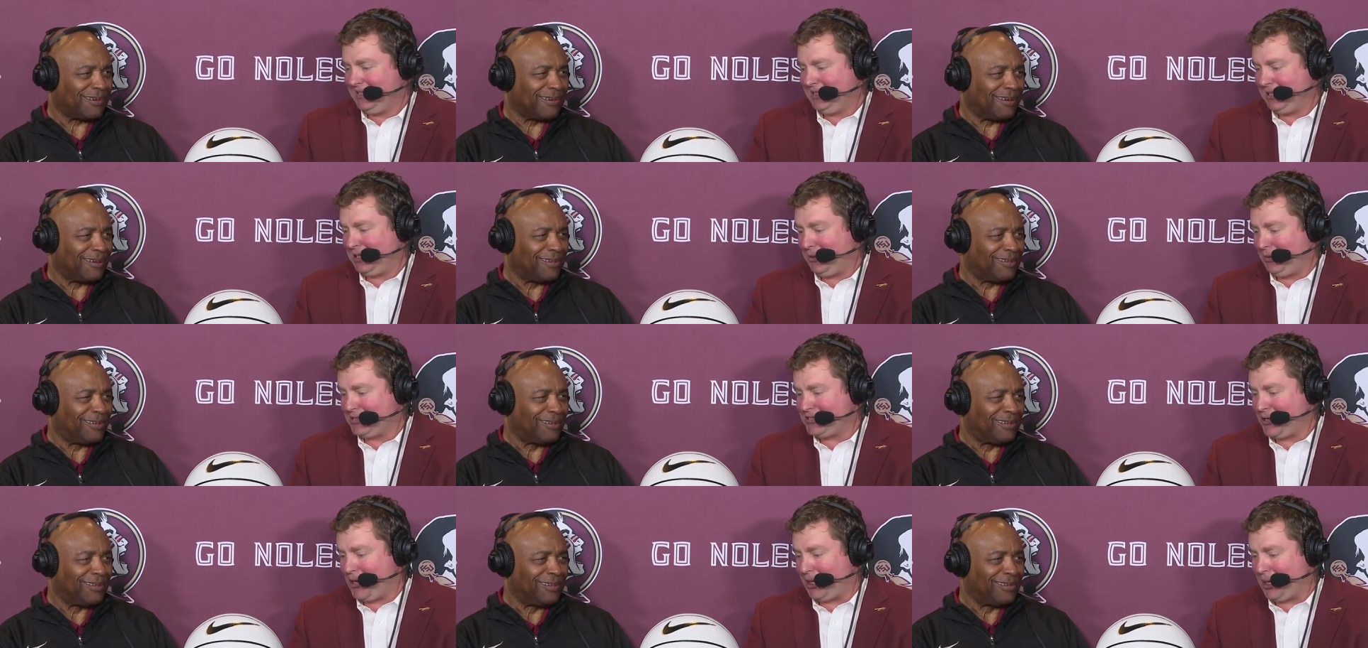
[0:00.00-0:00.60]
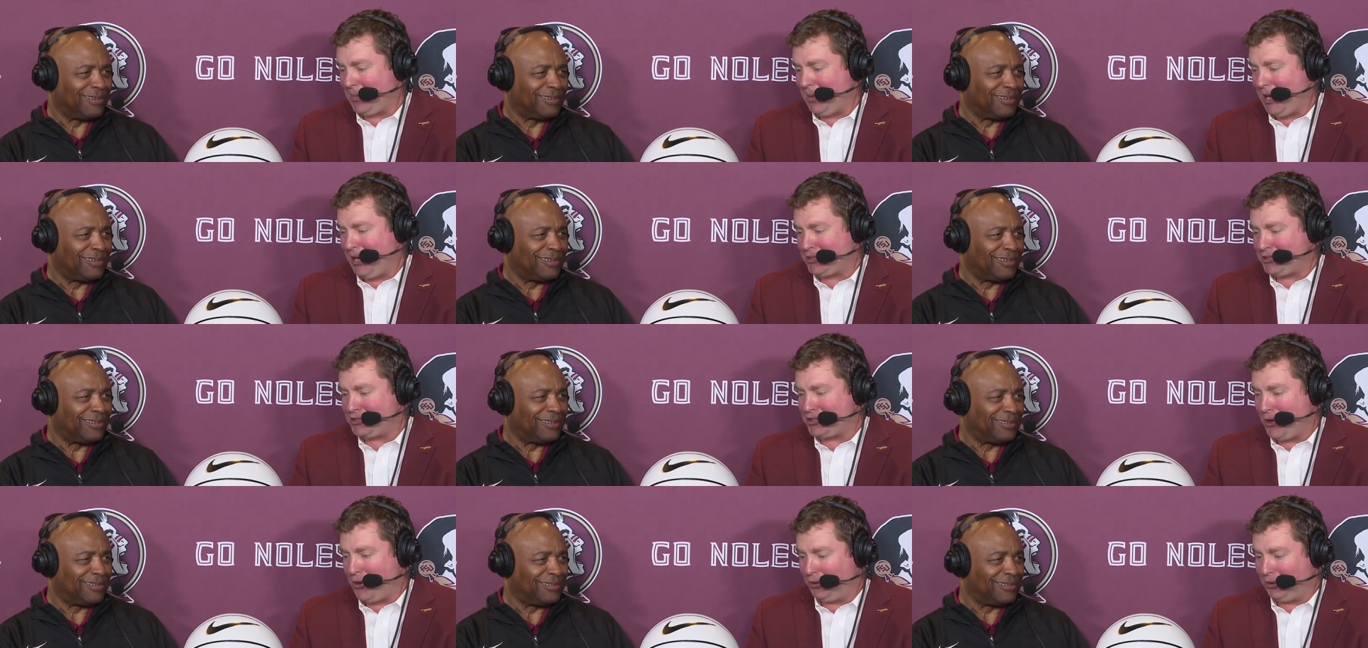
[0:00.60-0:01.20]
Speaker 1: Uh, we'll talk about
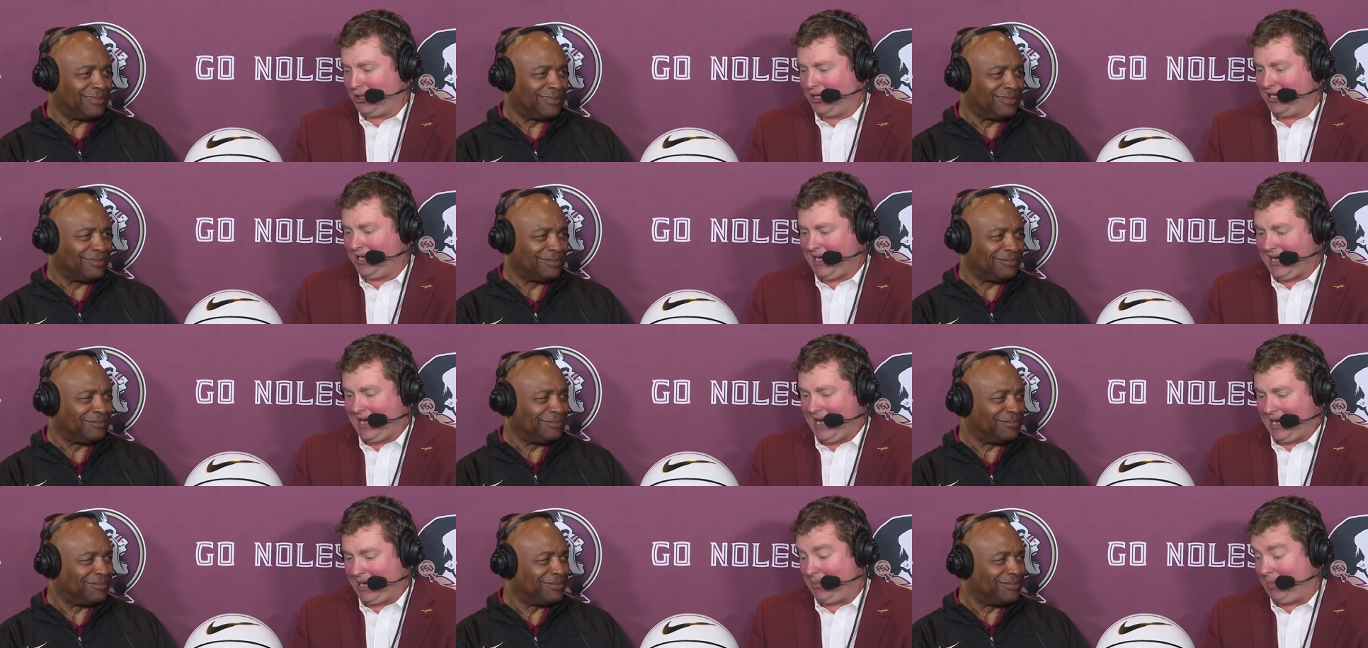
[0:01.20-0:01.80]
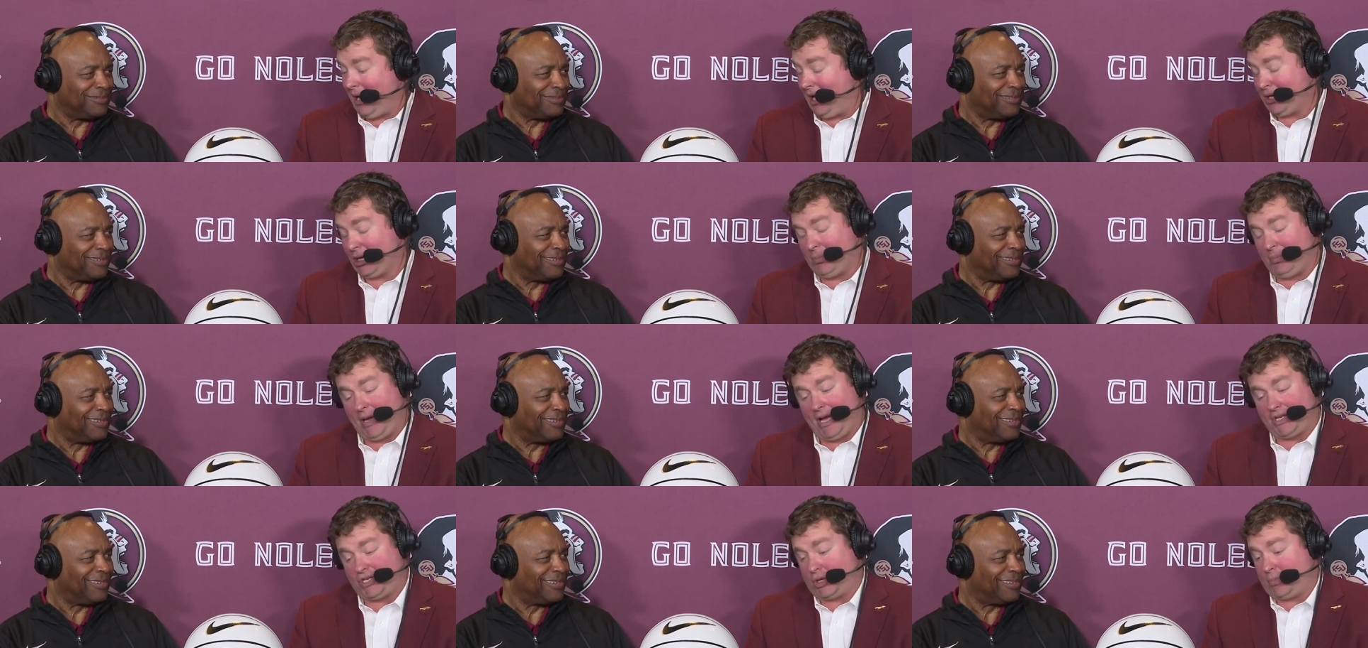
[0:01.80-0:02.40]
Shola and, and, about your
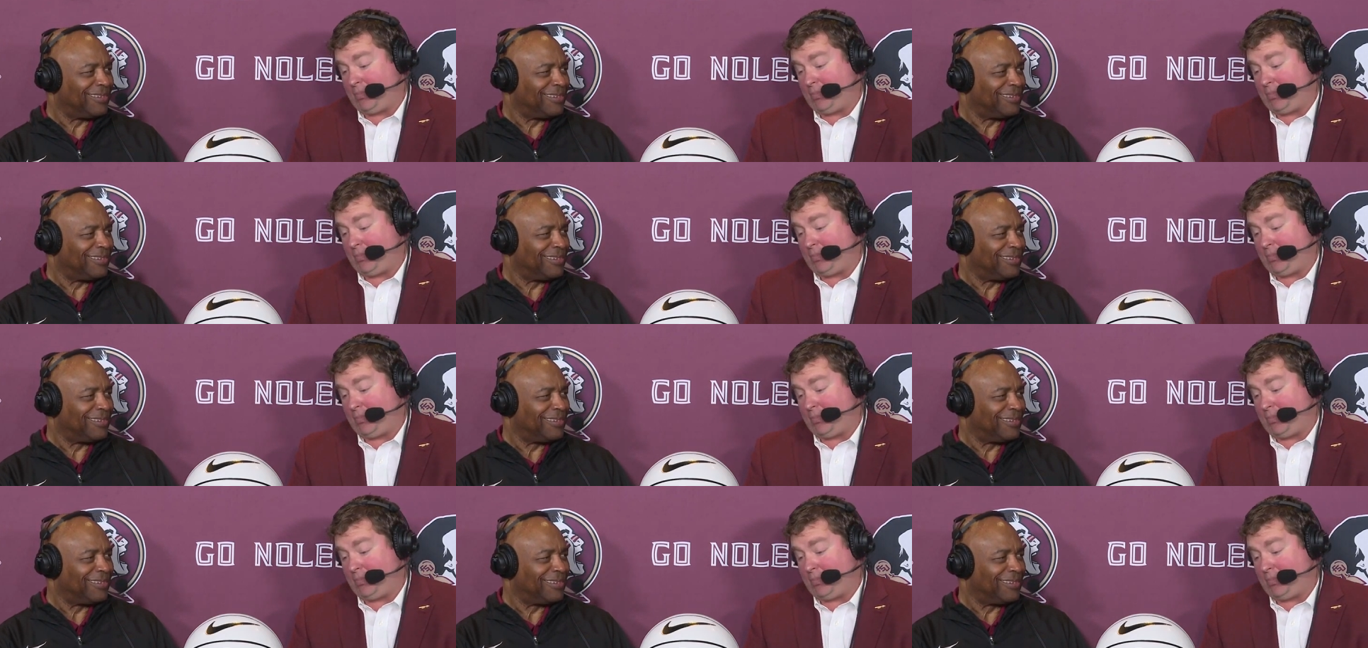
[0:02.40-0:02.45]
bench.